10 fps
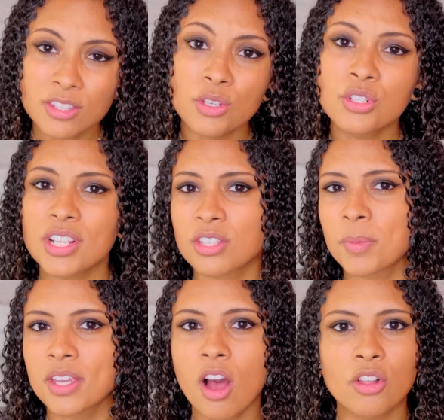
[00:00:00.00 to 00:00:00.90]
So usually that's going to
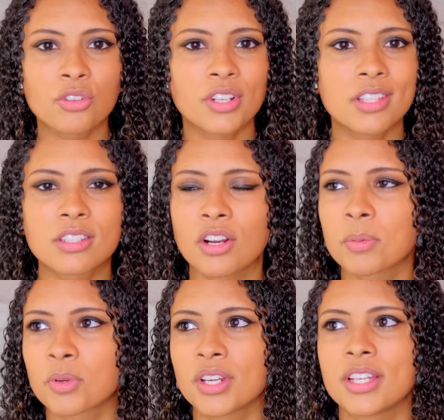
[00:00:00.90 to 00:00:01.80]
be collard greens,
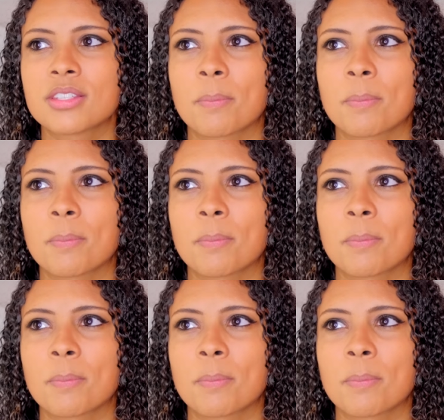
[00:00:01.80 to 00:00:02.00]
turnip greens,